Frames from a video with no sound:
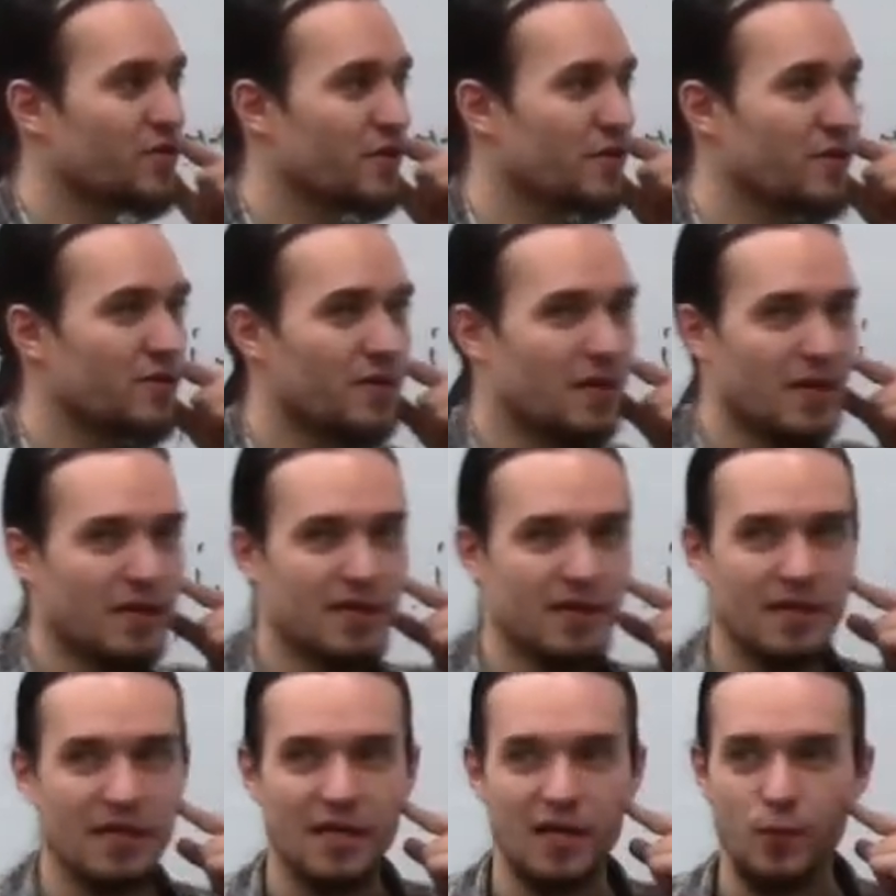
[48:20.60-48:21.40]
to
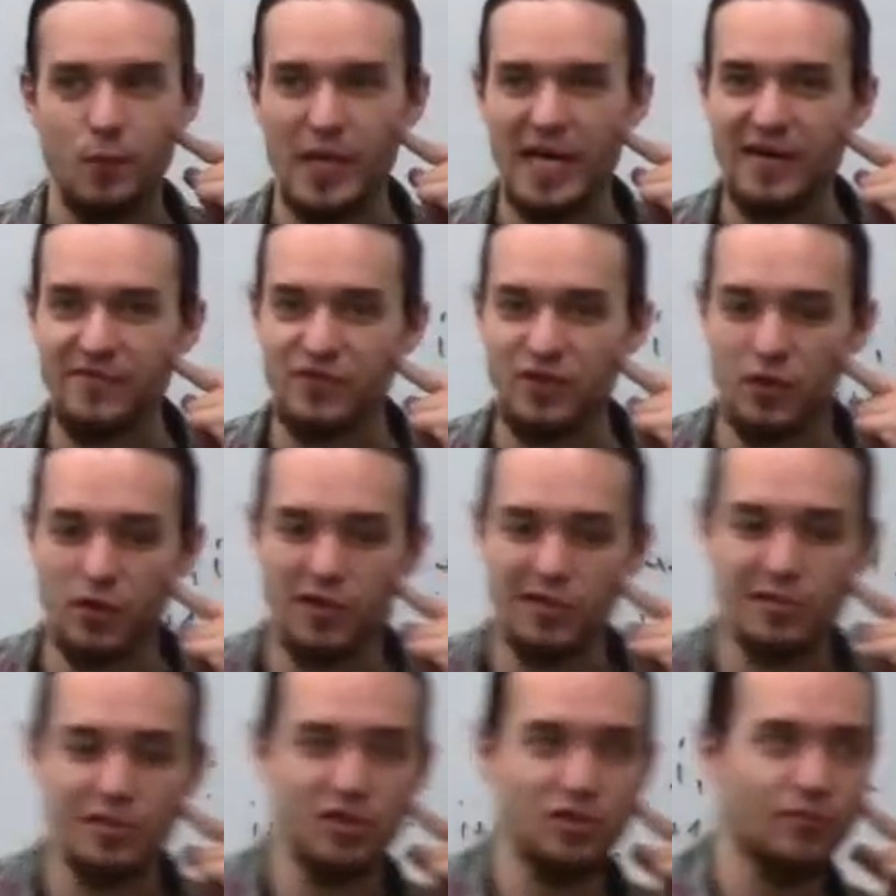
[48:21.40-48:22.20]

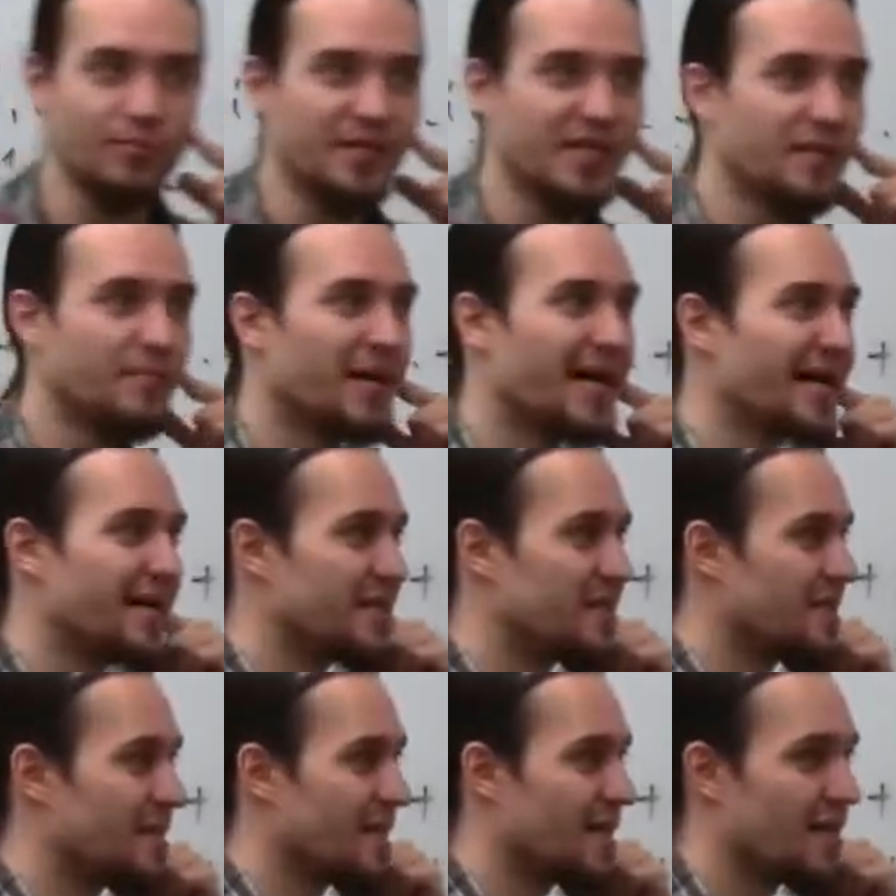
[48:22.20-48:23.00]
also
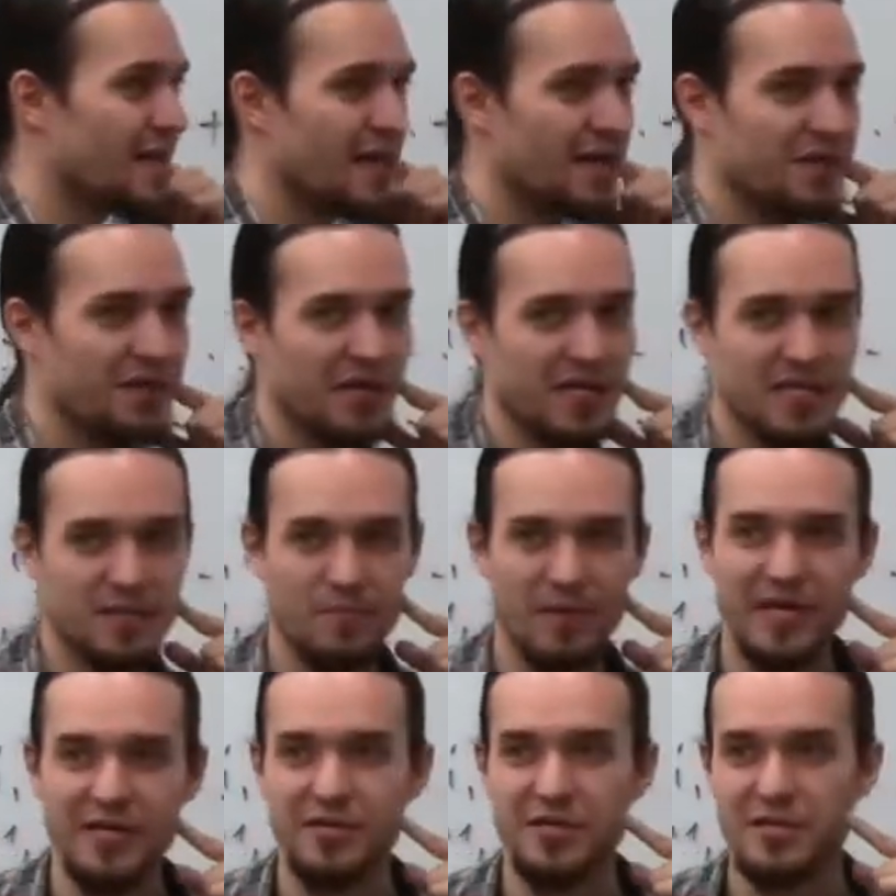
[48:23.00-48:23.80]
minimize the
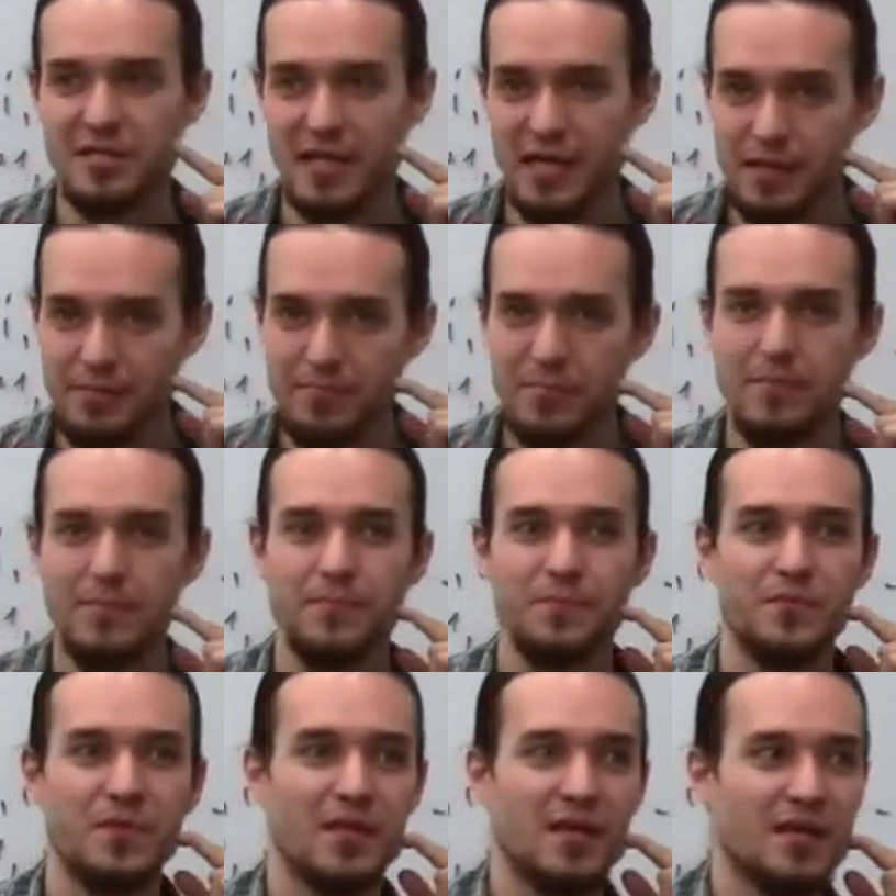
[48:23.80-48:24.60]
expected time.
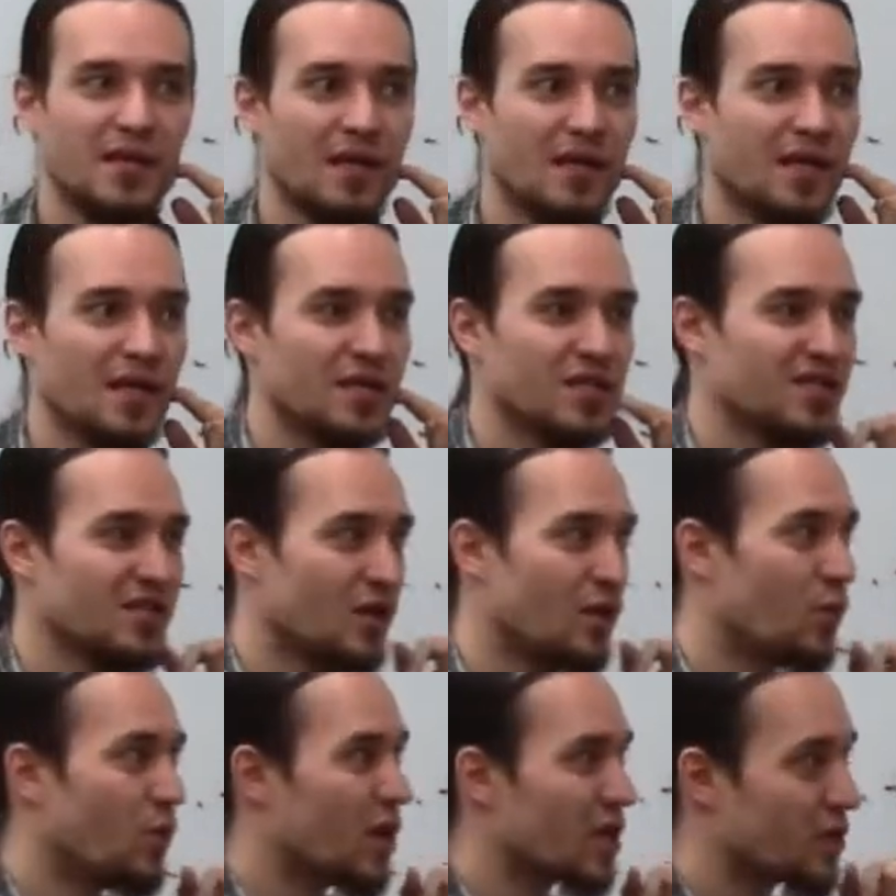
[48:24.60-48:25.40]

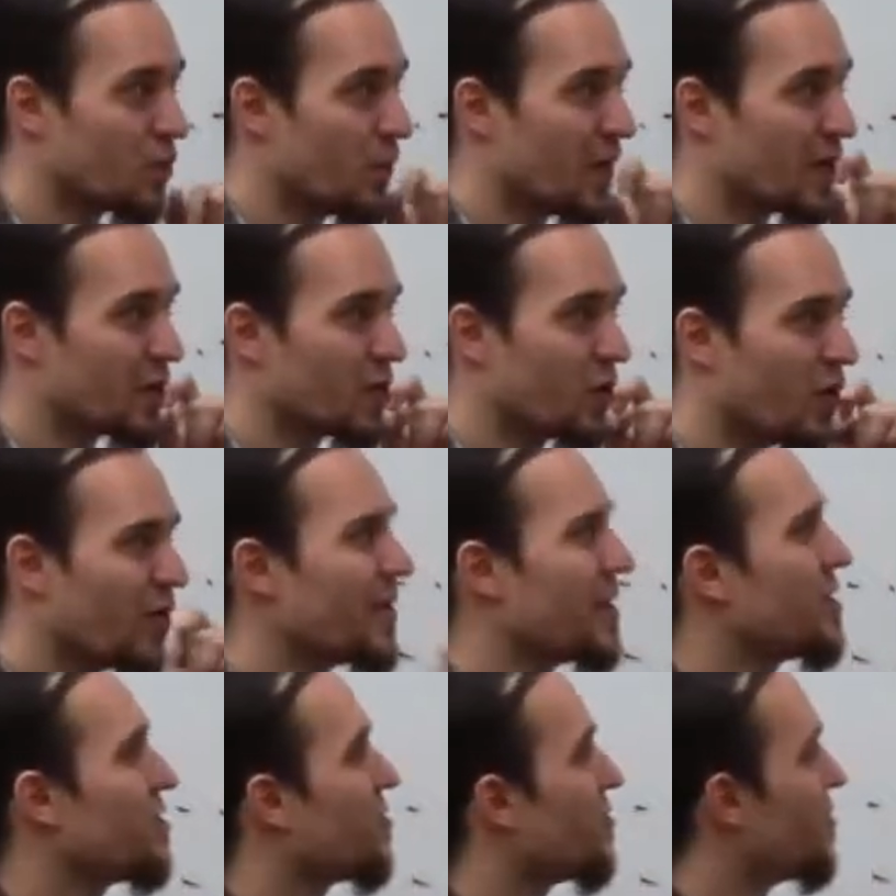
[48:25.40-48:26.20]
So what we are
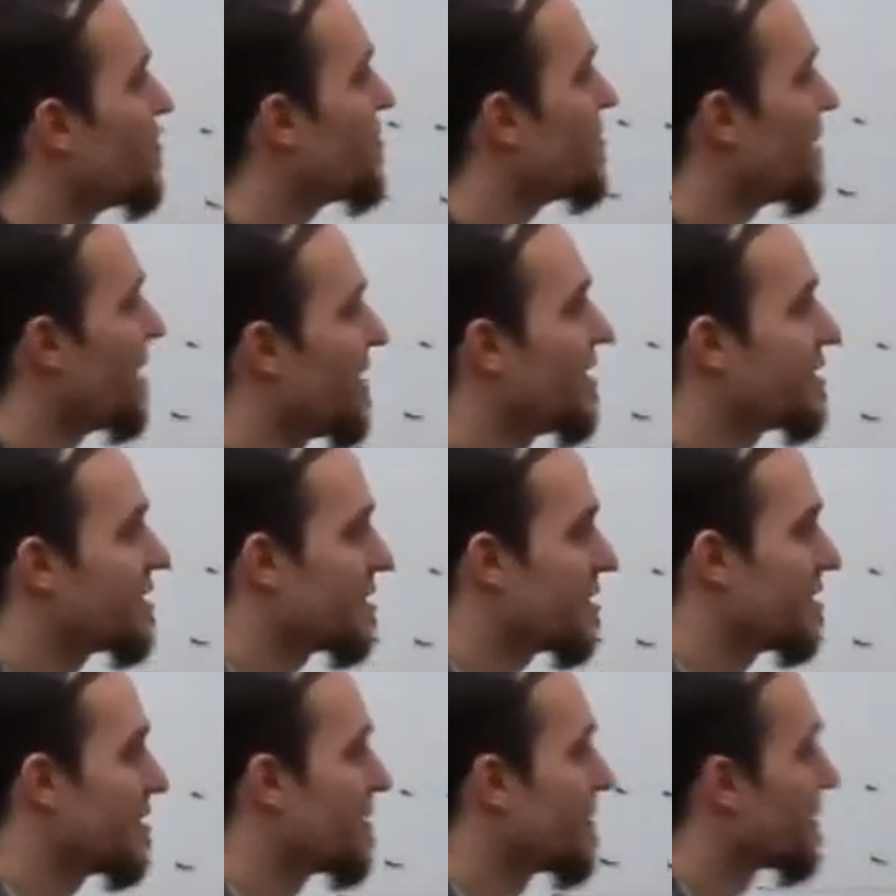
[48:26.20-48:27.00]
going to do
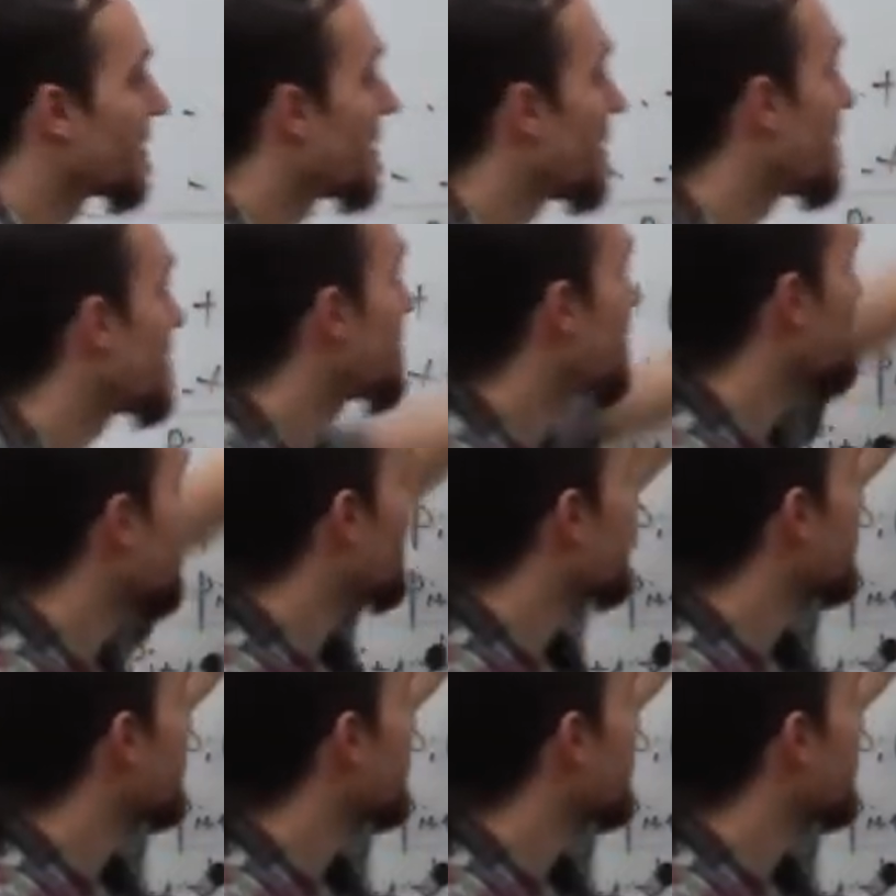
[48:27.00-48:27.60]
is that